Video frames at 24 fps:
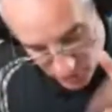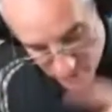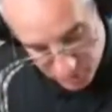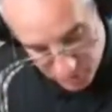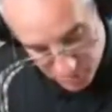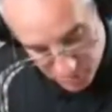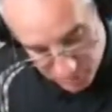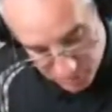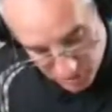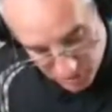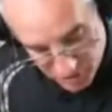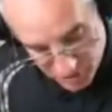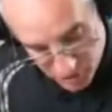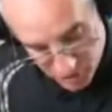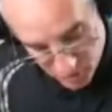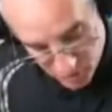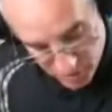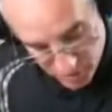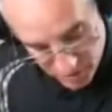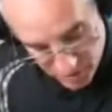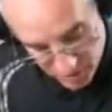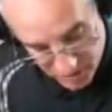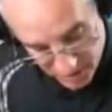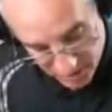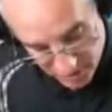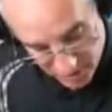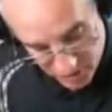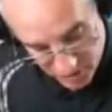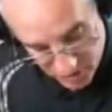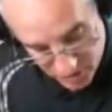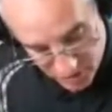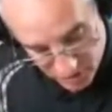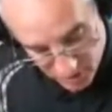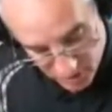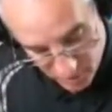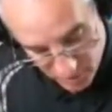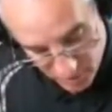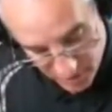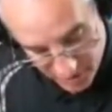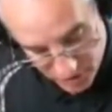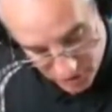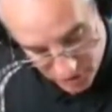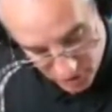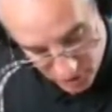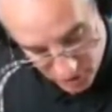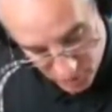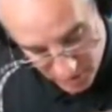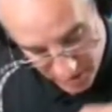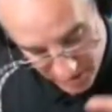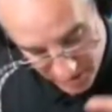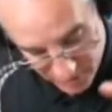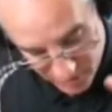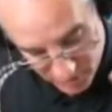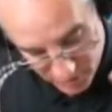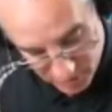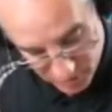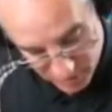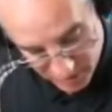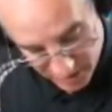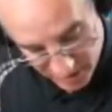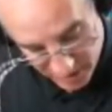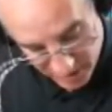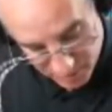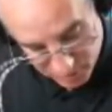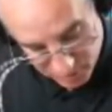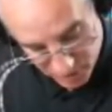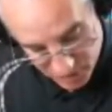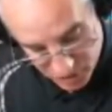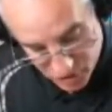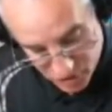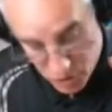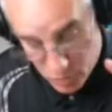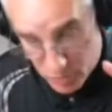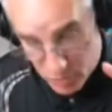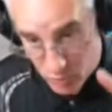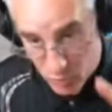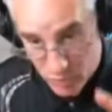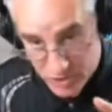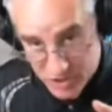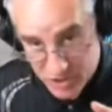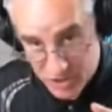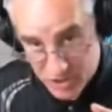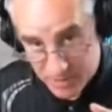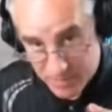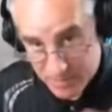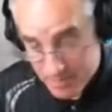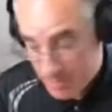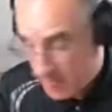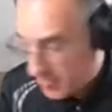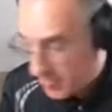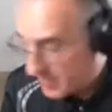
So you put +2 in intelligence already, so you would have to put that +2 in wisdom.